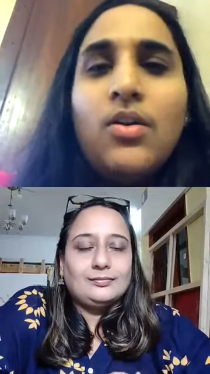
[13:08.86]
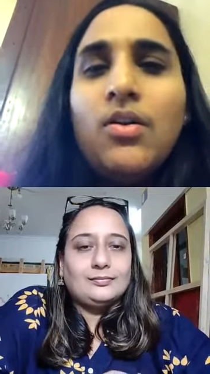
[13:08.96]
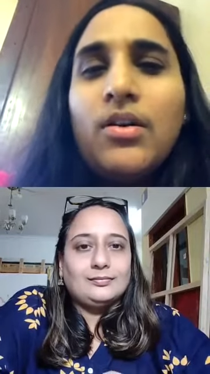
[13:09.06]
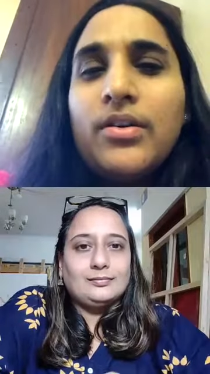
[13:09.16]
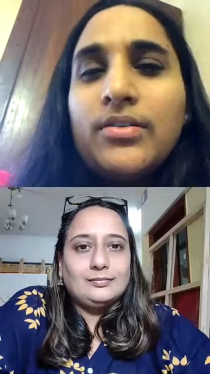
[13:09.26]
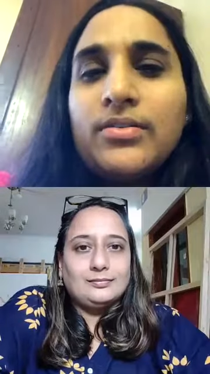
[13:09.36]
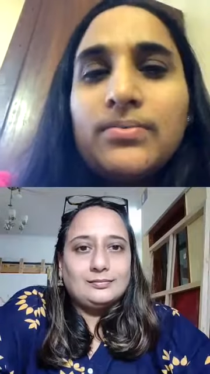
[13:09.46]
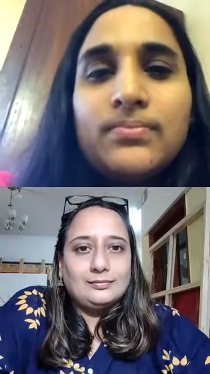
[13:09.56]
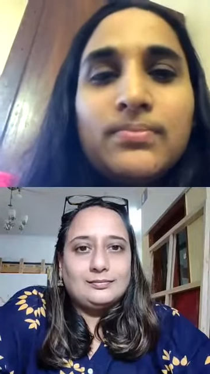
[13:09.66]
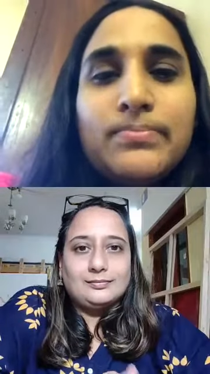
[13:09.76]
Speaker 1: or
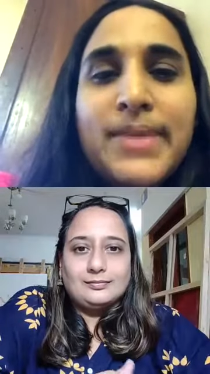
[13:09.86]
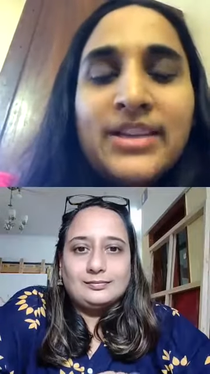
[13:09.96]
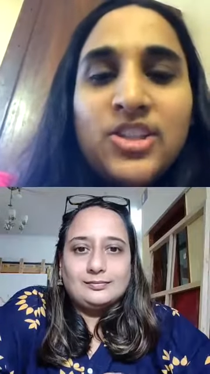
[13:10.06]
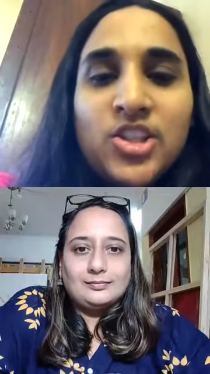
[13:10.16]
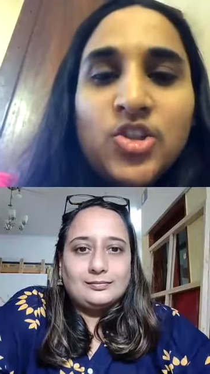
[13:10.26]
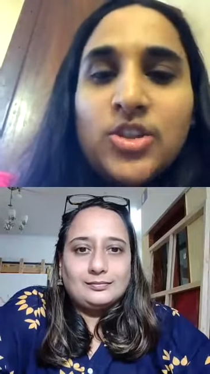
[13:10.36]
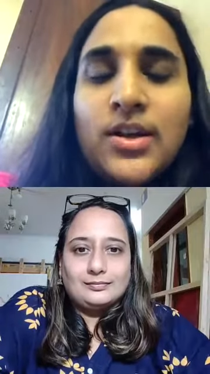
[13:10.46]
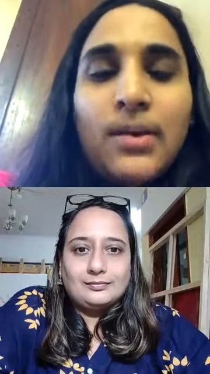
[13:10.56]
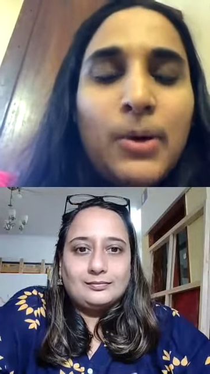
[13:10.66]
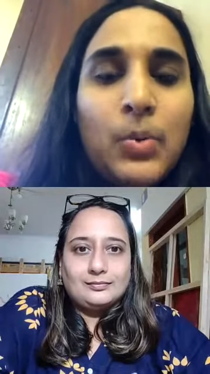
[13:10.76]
message
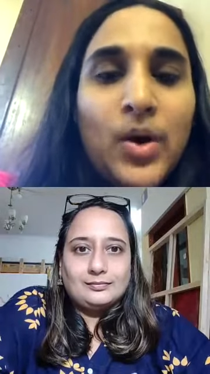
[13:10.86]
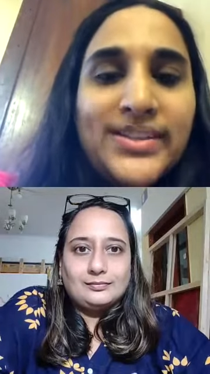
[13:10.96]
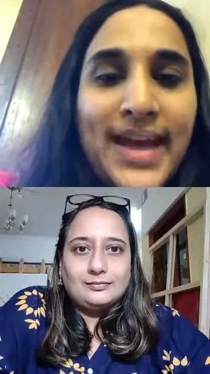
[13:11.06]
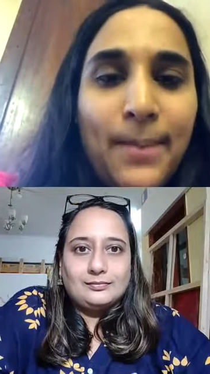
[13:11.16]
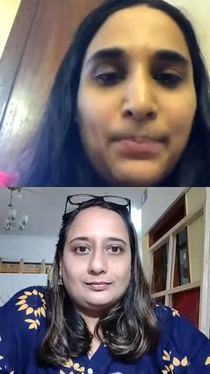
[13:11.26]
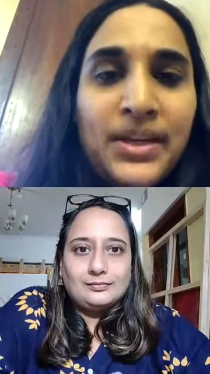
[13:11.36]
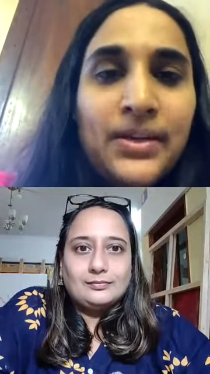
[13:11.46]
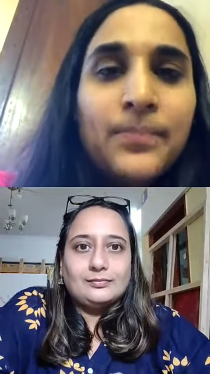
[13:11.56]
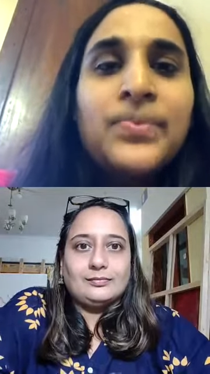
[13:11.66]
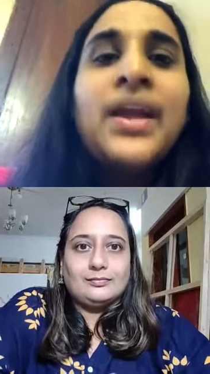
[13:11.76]
about what's happening.
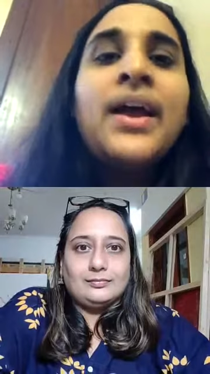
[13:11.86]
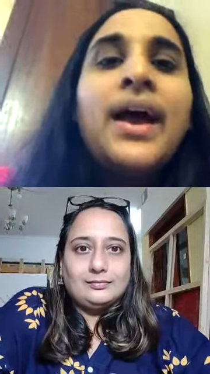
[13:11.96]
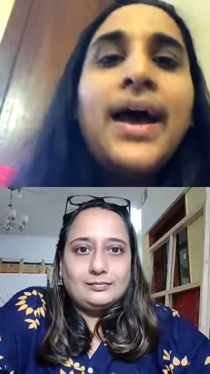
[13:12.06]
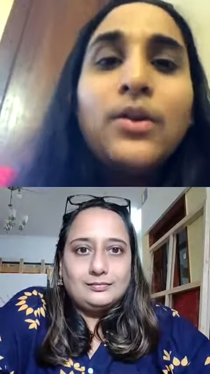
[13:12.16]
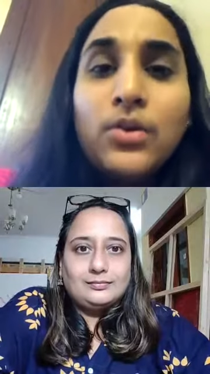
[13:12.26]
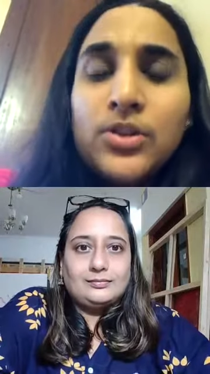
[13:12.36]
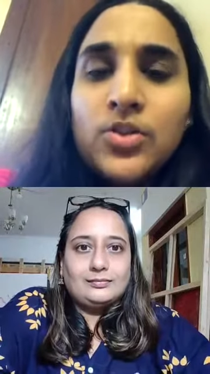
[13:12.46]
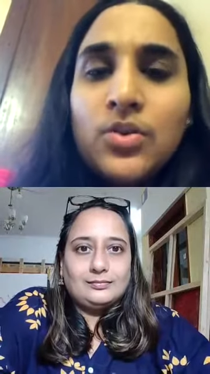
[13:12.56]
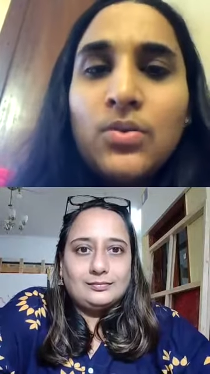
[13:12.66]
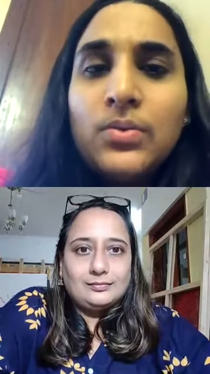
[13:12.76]
And
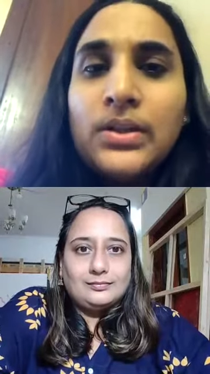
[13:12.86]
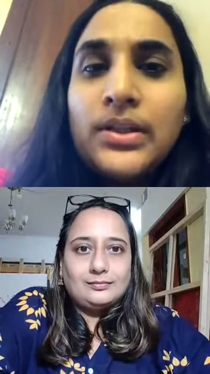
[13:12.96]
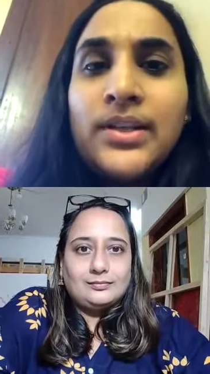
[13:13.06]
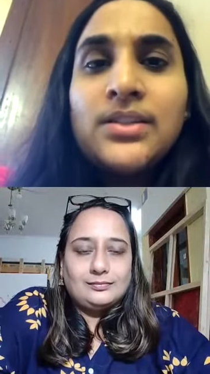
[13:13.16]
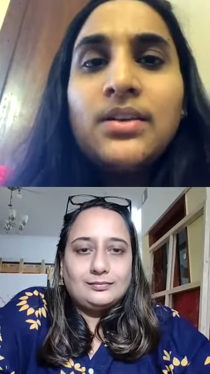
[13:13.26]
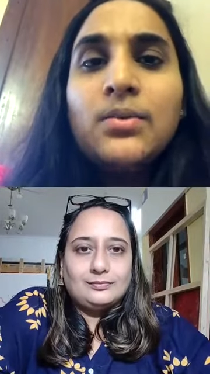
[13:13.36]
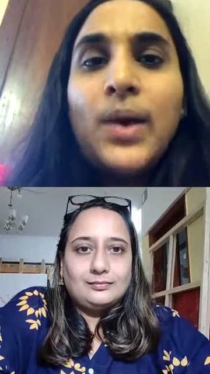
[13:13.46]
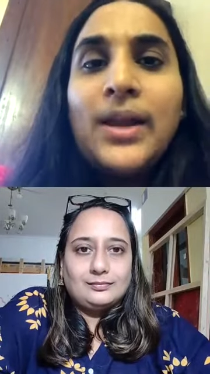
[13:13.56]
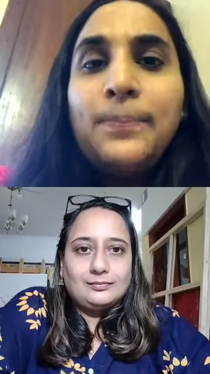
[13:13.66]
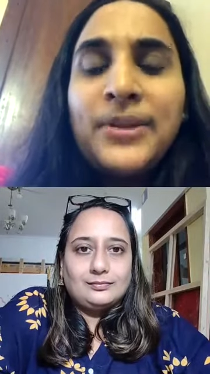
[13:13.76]
also it's, uh,
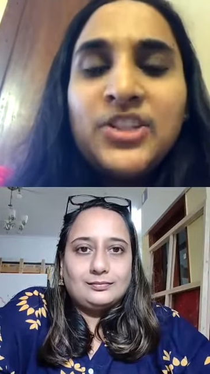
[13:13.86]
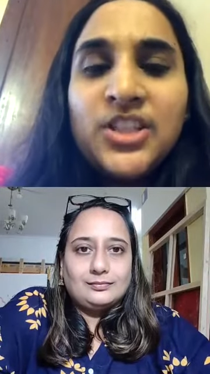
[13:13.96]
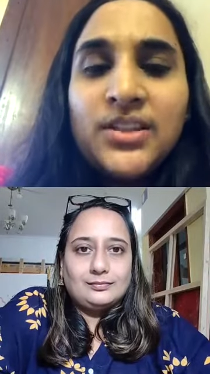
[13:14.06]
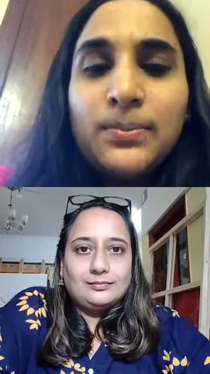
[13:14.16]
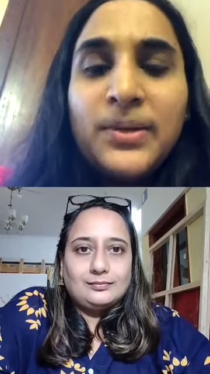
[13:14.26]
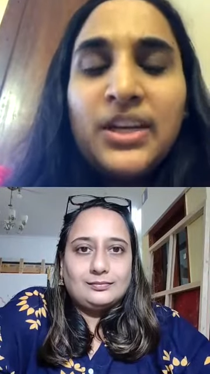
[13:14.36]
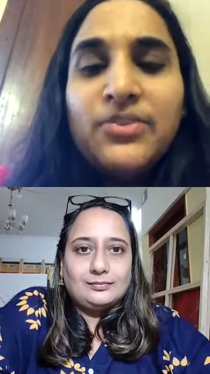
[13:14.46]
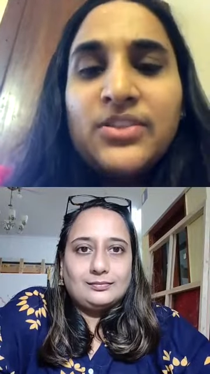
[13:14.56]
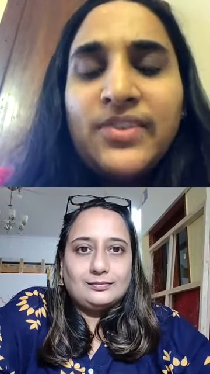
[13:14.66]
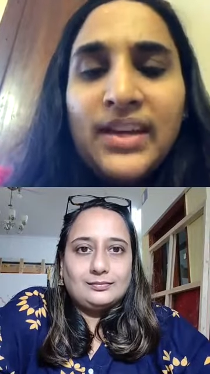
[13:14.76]
while pitching the brief,
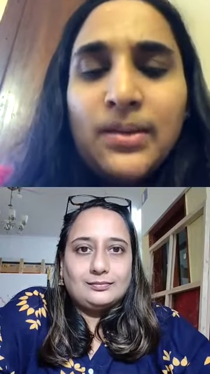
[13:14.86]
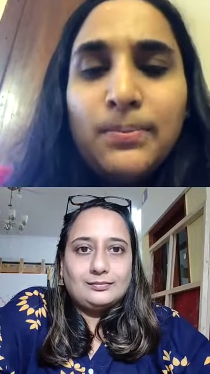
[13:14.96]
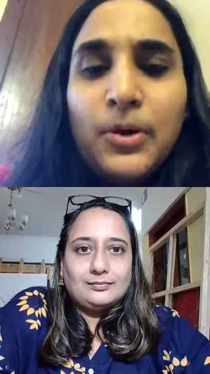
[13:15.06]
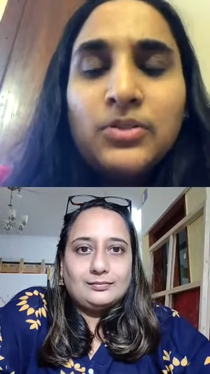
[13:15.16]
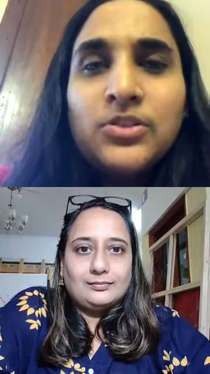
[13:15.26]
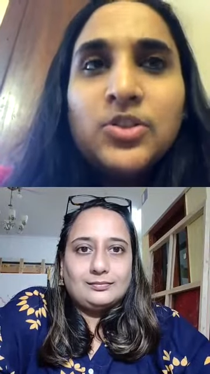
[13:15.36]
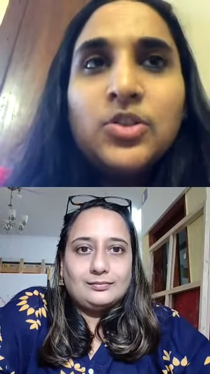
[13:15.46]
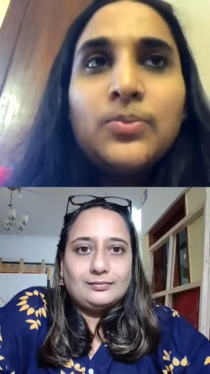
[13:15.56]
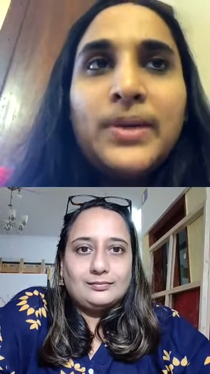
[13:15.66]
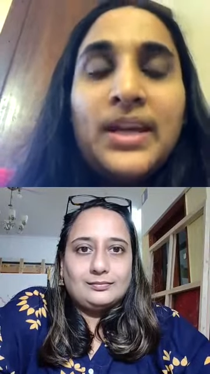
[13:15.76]
it's very important
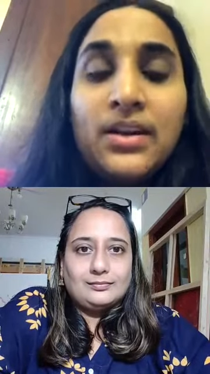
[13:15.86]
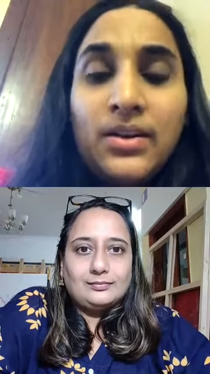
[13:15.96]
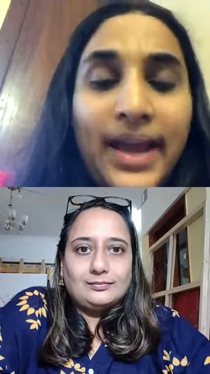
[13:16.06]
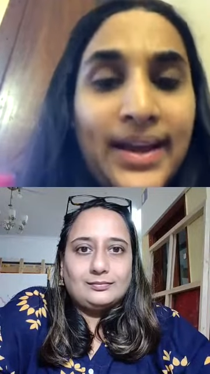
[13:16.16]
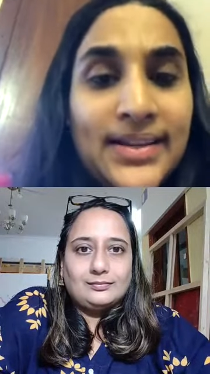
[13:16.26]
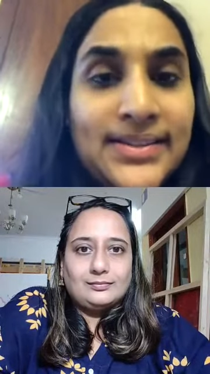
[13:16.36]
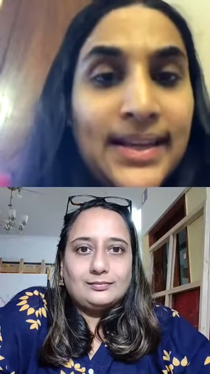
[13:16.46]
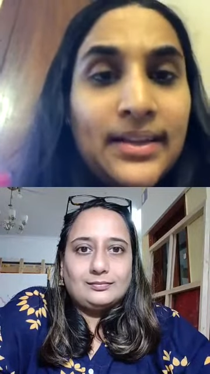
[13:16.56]
to be, like I said,